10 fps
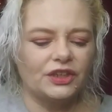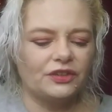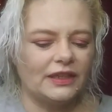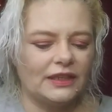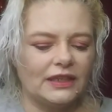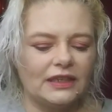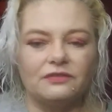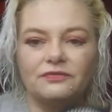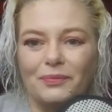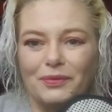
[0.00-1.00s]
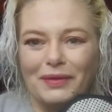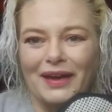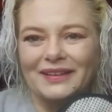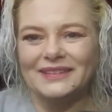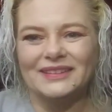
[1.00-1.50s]
generating heat from the
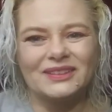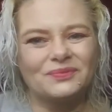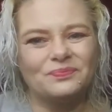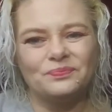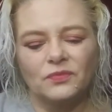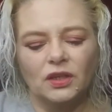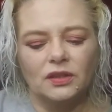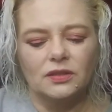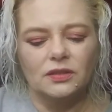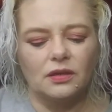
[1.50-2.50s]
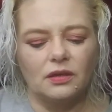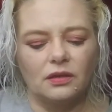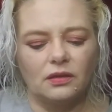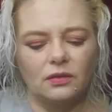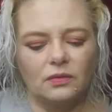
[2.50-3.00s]
magnets.
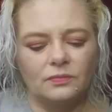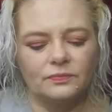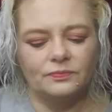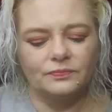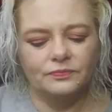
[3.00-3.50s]
So